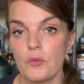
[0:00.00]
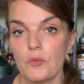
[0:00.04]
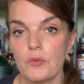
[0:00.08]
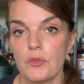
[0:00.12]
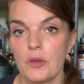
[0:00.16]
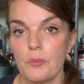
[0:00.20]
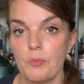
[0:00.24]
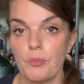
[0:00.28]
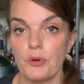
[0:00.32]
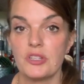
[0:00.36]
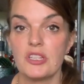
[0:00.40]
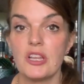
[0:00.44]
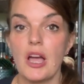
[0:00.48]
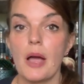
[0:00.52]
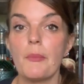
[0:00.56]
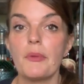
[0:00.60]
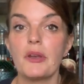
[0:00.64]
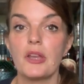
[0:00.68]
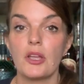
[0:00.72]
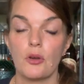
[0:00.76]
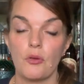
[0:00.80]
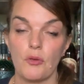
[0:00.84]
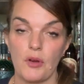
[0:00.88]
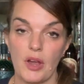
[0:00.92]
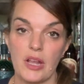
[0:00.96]
the
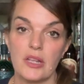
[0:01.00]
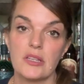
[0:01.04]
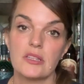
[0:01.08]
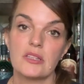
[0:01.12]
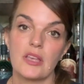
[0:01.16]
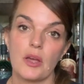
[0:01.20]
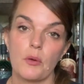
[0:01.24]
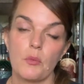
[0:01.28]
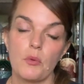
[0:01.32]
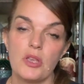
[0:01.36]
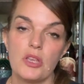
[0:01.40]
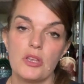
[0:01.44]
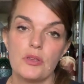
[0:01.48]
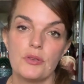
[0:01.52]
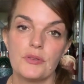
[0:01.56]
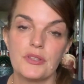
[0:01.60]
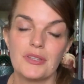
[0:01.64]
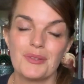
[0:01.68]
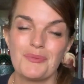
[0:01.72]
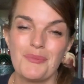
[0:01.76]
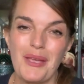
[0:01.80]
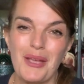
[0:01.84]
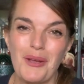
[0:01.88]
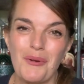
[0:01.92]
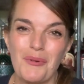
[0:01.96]
predominant grains that we use
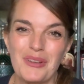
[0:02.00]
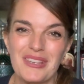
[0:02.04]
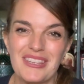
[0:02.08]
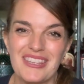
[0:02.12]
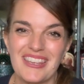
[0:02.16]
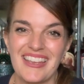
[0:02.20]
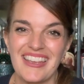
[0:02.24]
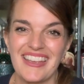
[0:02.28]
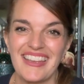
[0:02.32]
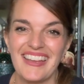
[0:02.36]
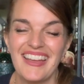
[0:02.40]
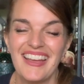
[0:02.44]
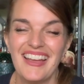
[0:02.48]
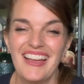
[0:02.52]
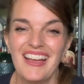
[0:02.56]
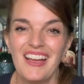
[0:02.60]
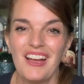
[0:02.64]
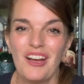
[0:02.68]
to make whiskey.